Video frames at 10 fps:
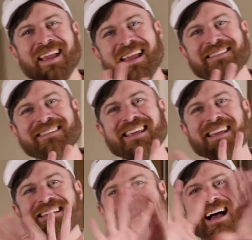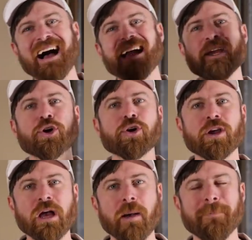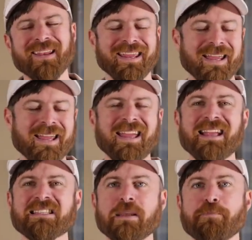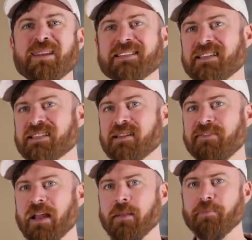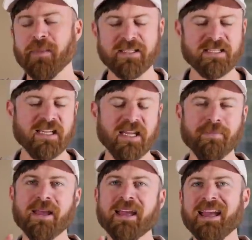It's the entire company. It's the business development team.